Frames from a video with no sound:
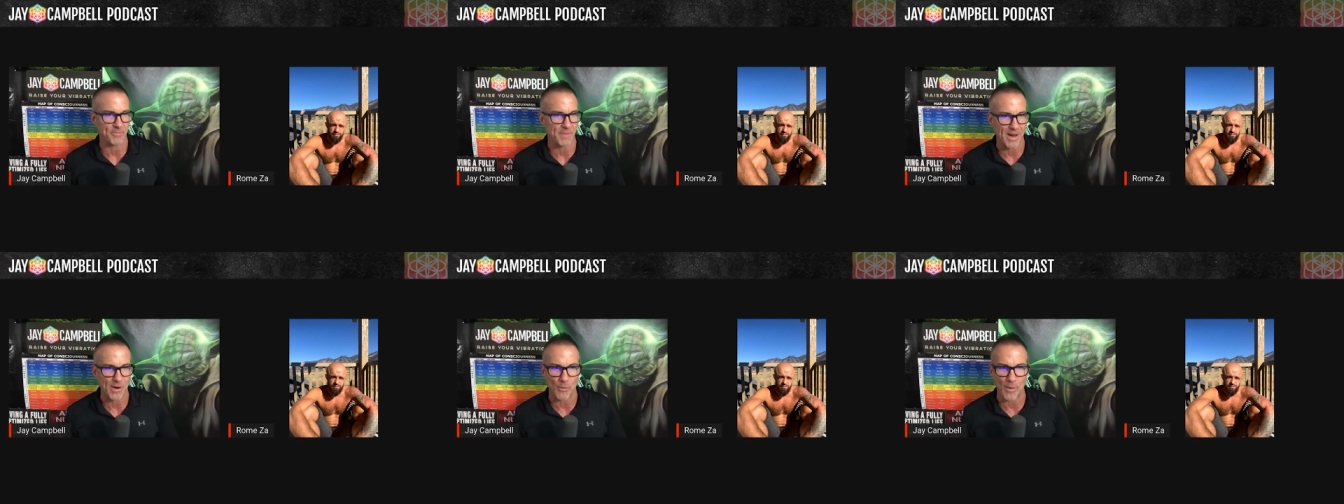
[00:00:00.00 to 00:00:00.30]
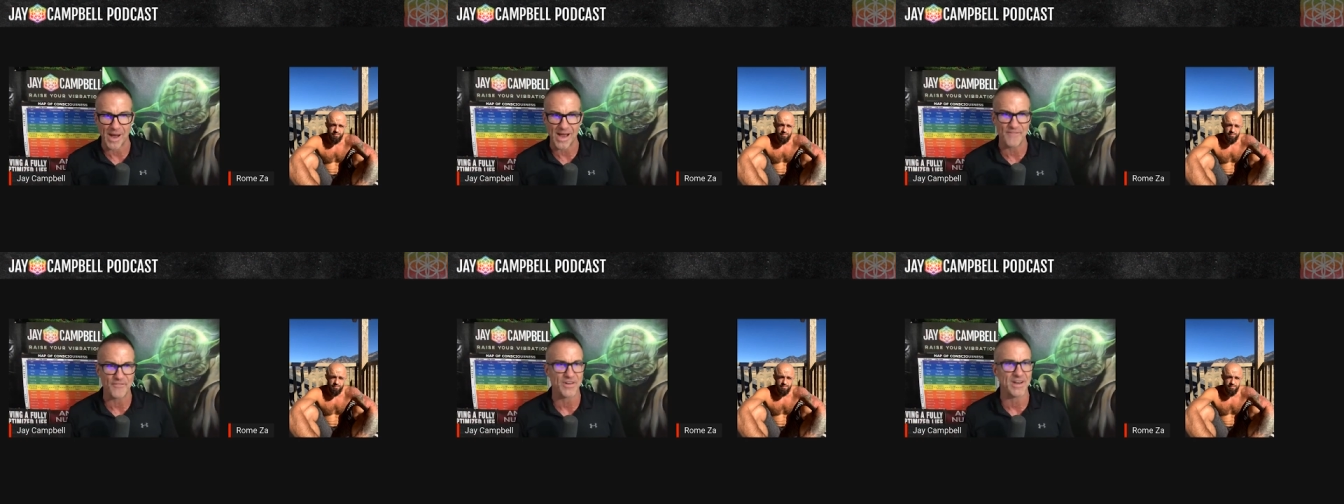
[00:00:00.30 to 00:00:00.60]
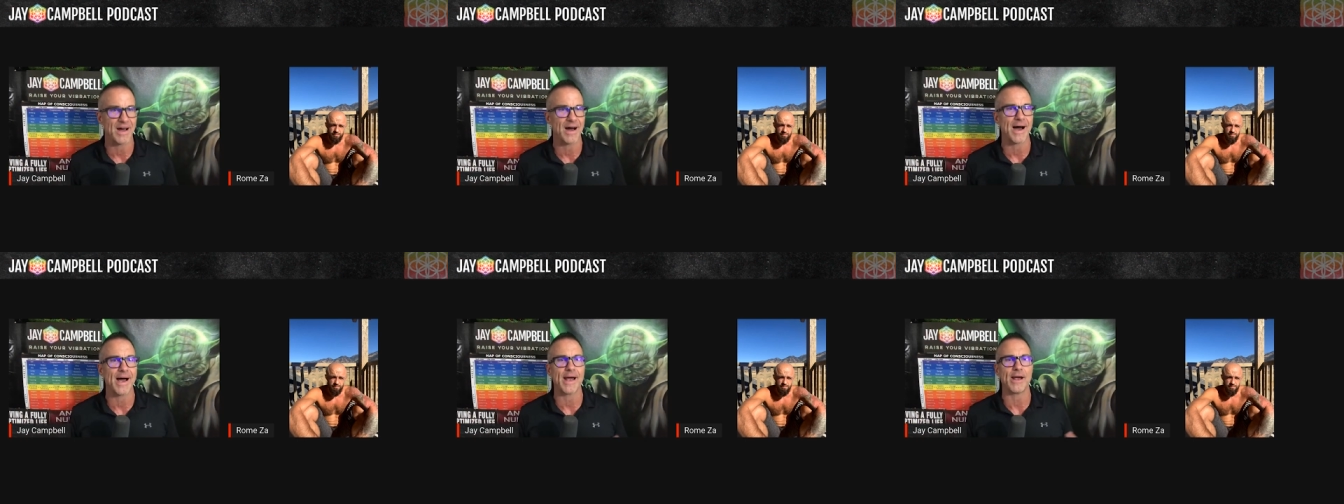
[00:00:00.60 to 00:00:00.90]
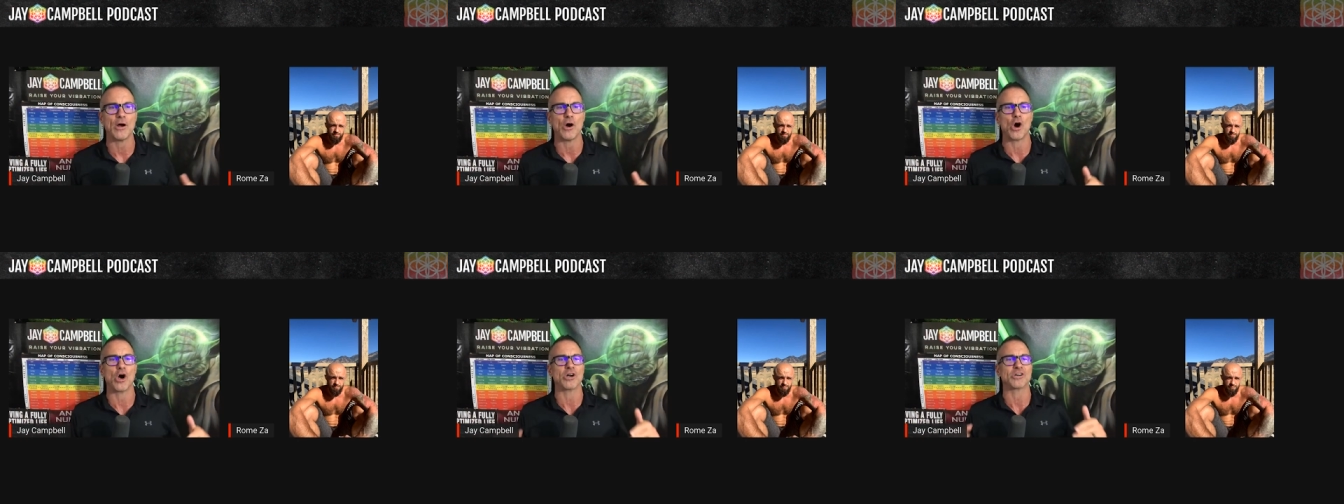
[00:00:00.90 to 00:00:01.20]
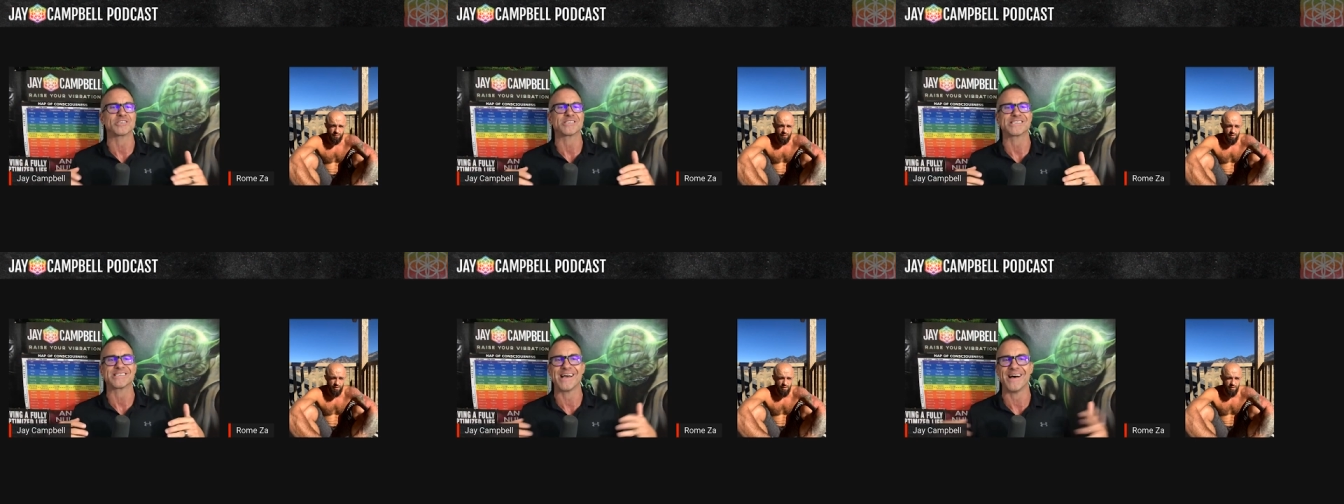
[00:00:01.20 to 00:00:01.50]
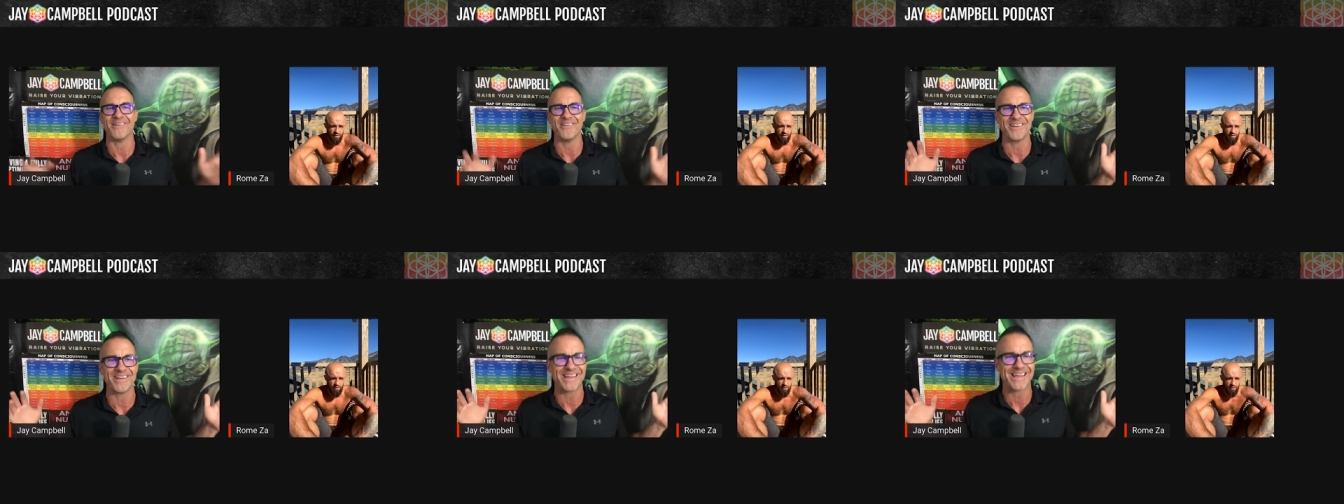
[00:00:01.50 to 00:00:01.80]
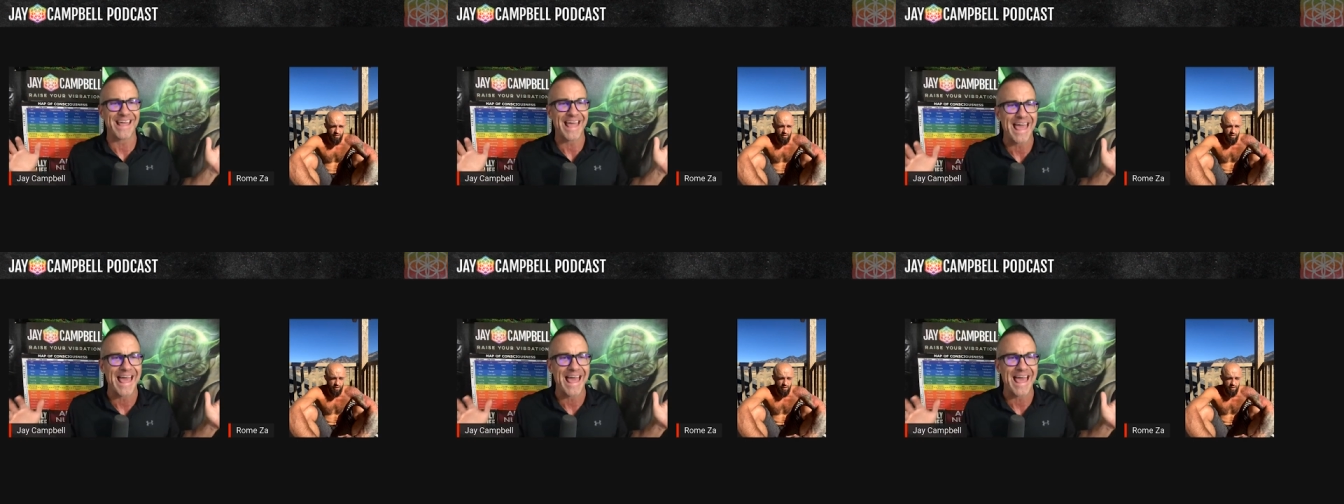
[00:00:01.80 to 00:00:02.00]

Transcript: My wife and I are selling